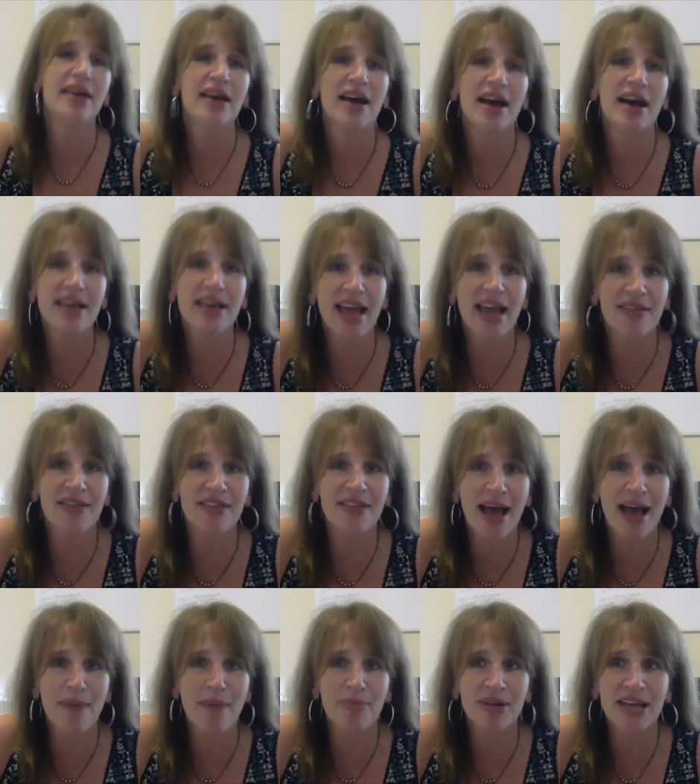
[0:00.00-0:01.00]
Again, the
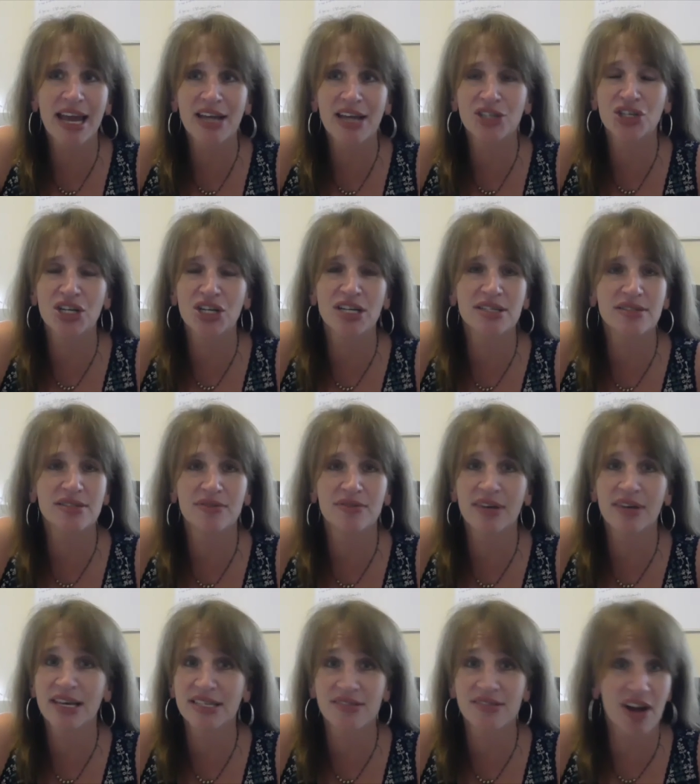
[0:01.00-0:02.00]
application
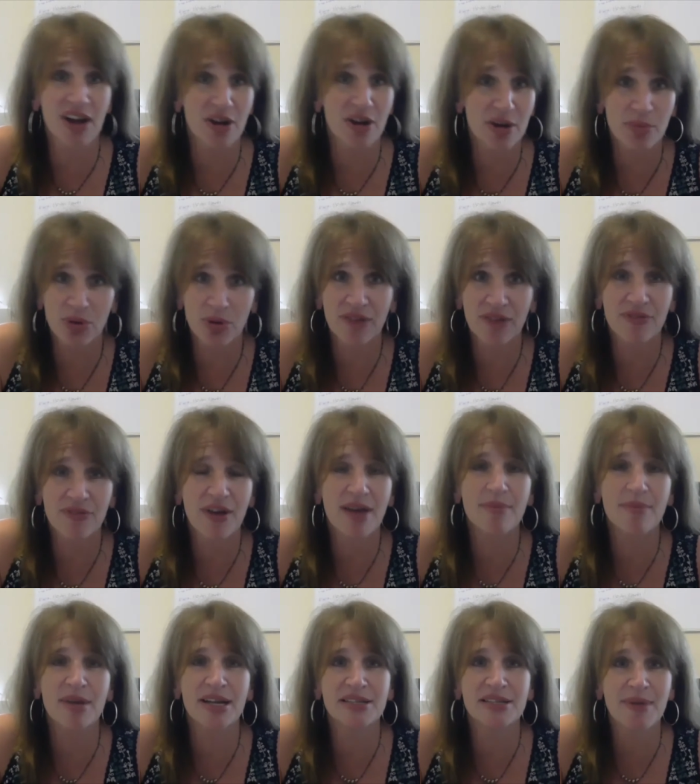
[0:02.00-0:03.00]
is very brief. I
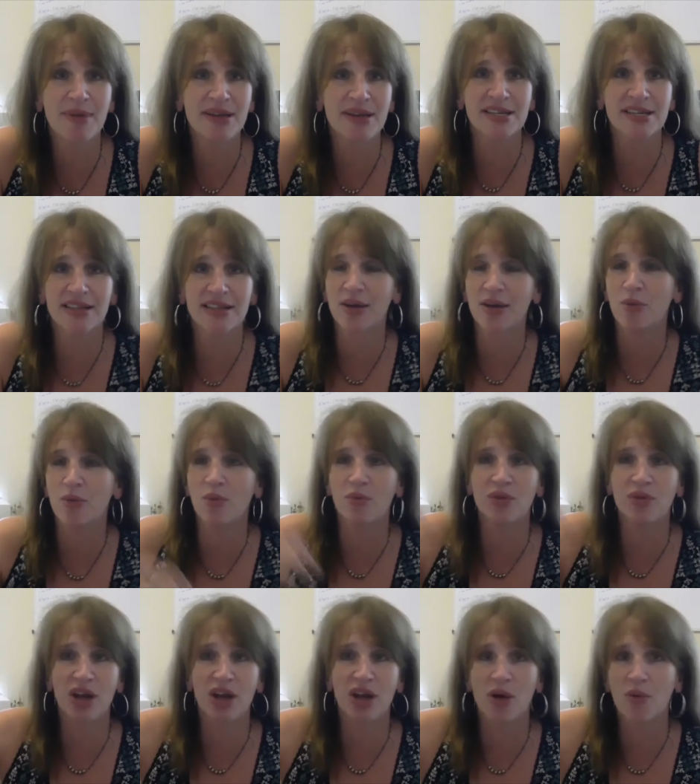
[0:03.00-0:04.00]
mean, it's basically,
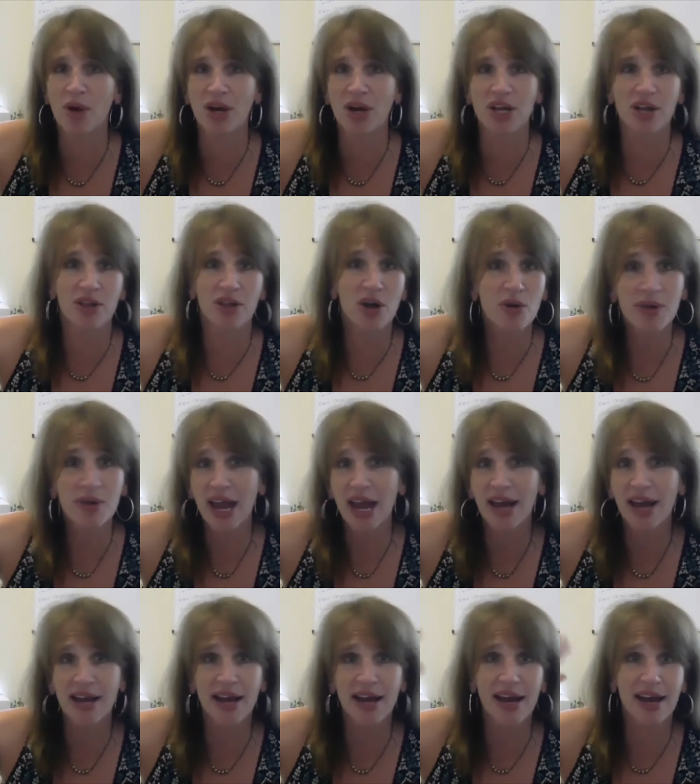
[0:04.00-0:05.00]
where you're
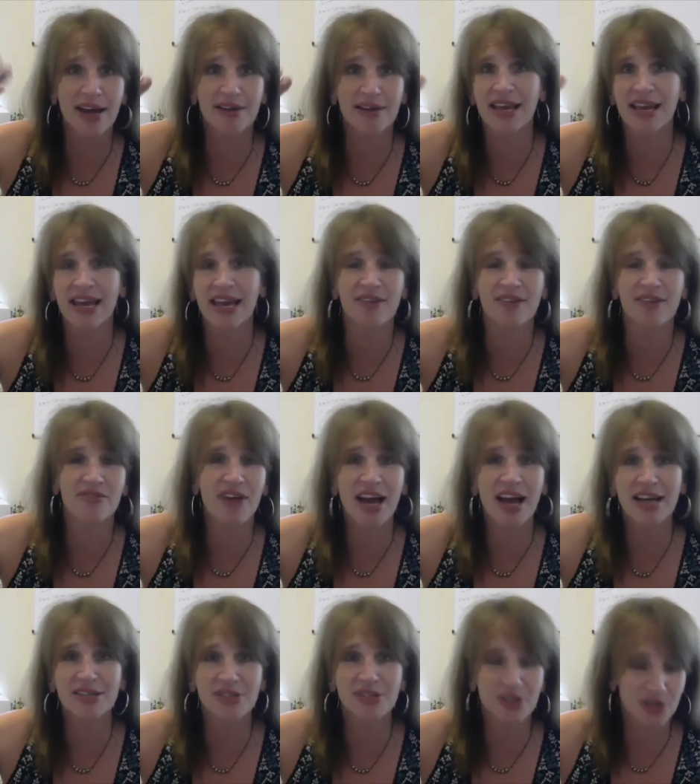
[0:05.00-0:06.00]
located, key
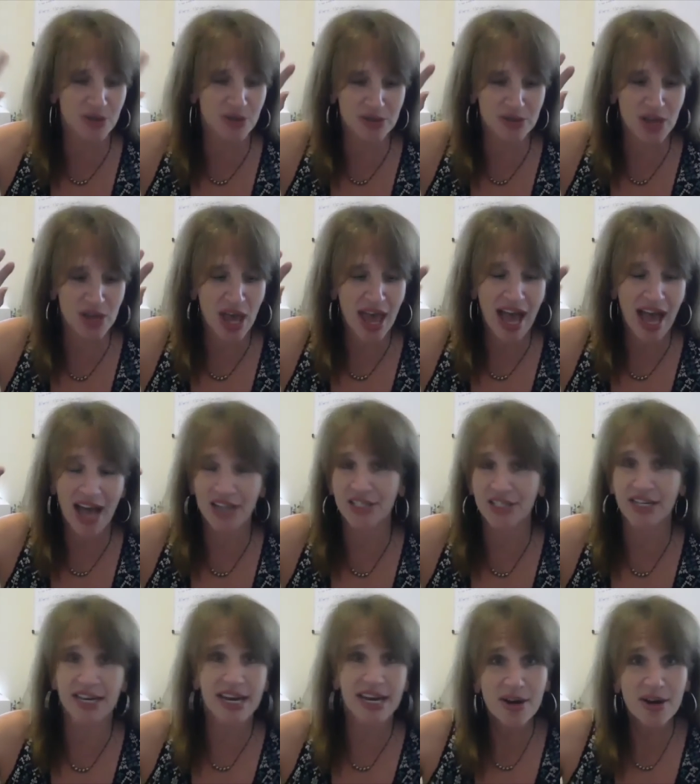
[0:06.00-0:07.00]
advisors, how'd
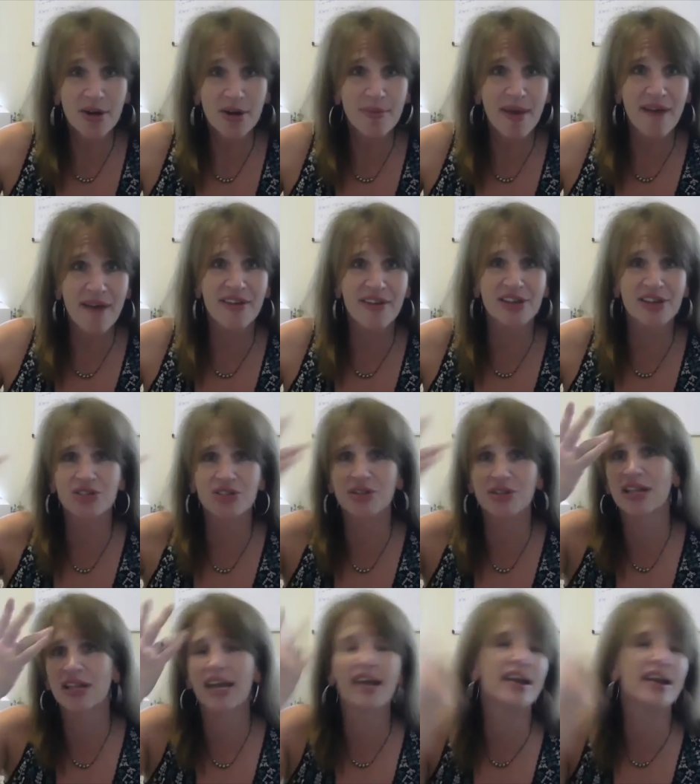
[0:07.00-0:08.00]
you hear about Venture
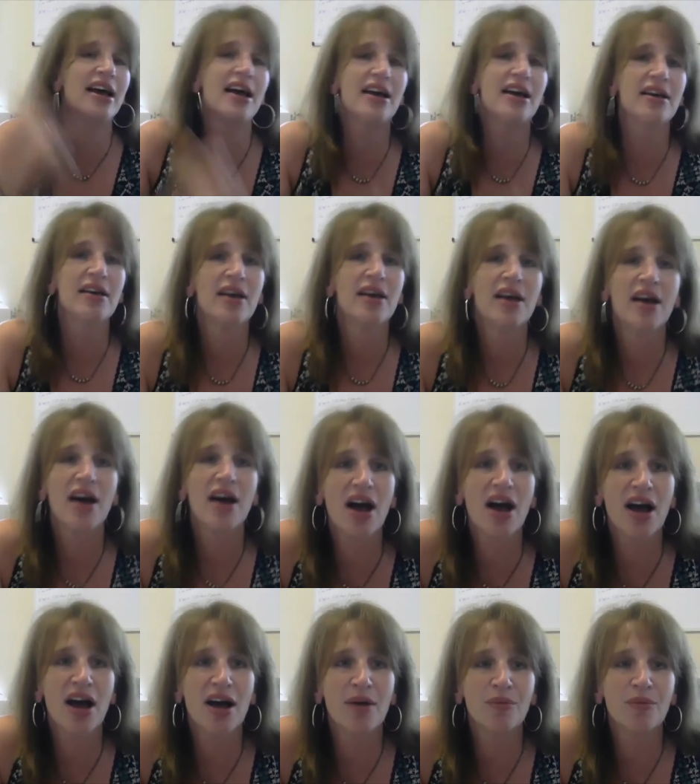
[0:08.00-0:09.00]
Atlanta,
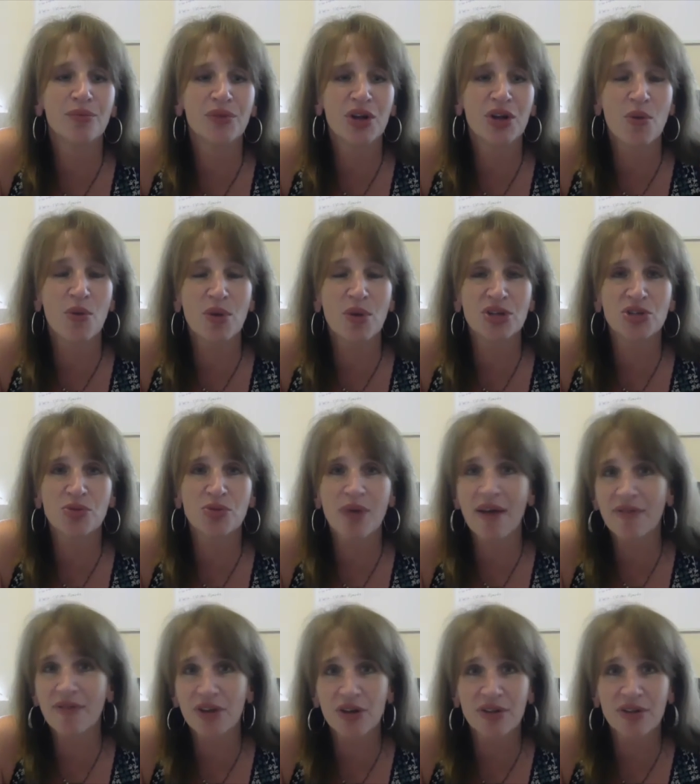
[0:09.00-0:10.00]
what's your
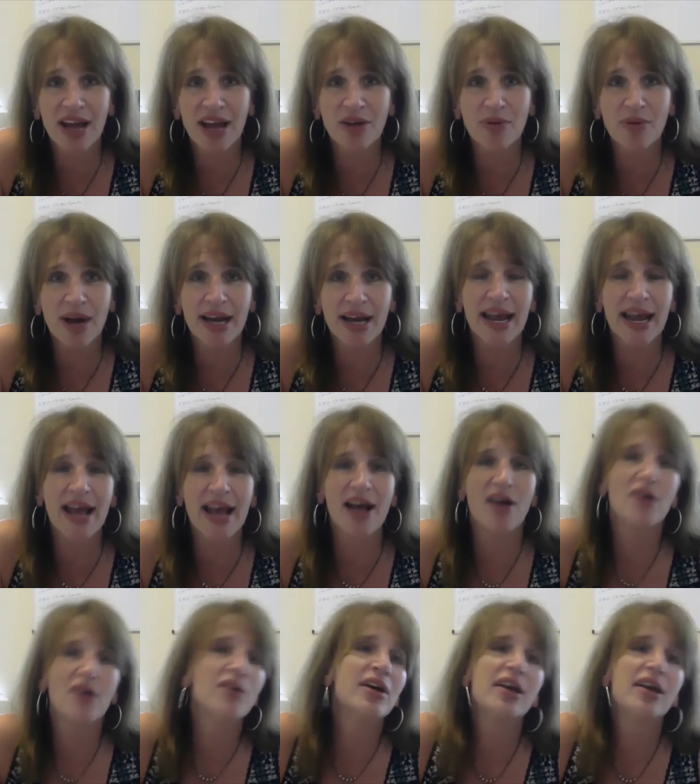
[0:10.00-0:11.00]
revenue like right
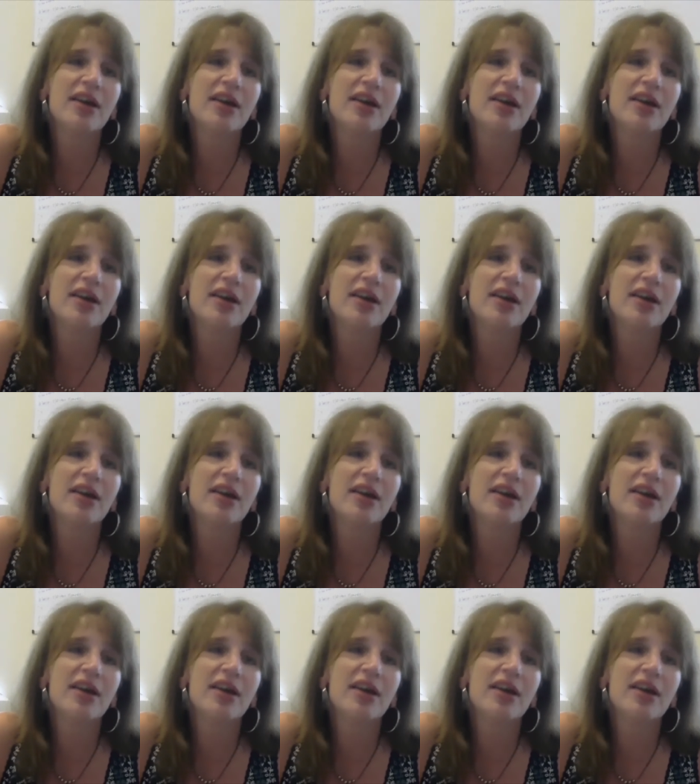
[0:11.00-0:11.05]
now?